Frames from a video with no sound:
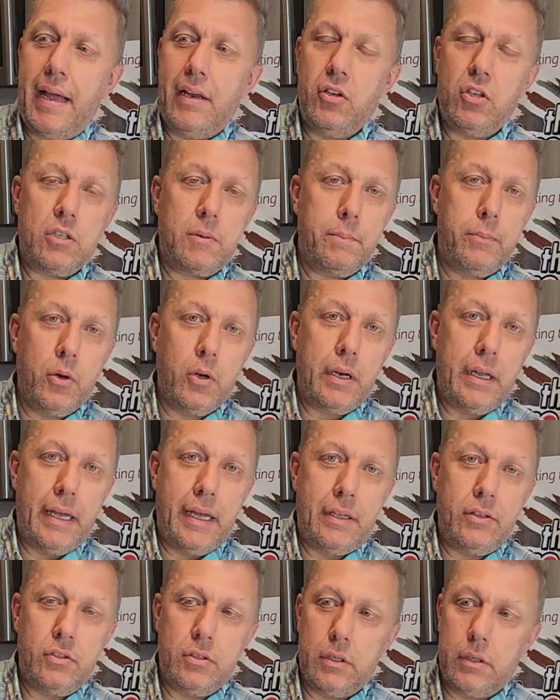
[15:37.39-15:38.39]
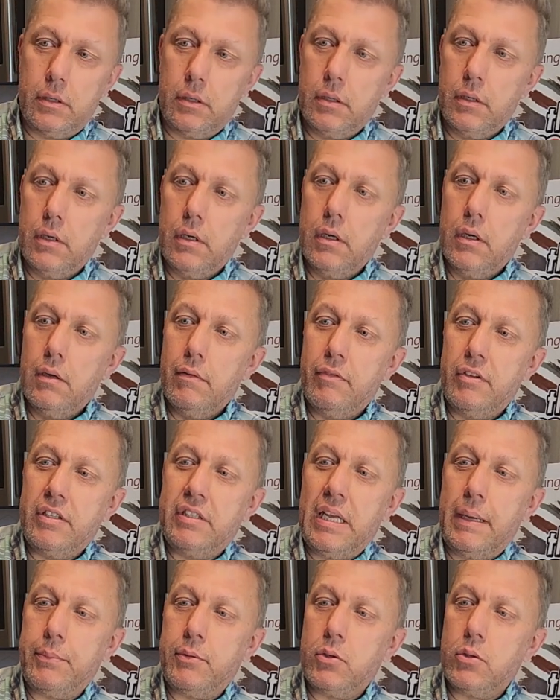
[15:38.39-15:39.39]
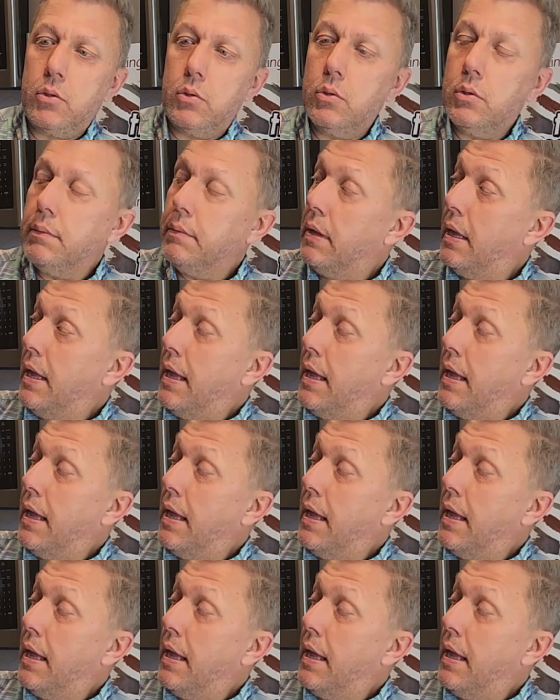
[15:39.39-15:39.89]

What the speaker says: you can put it in your receptacle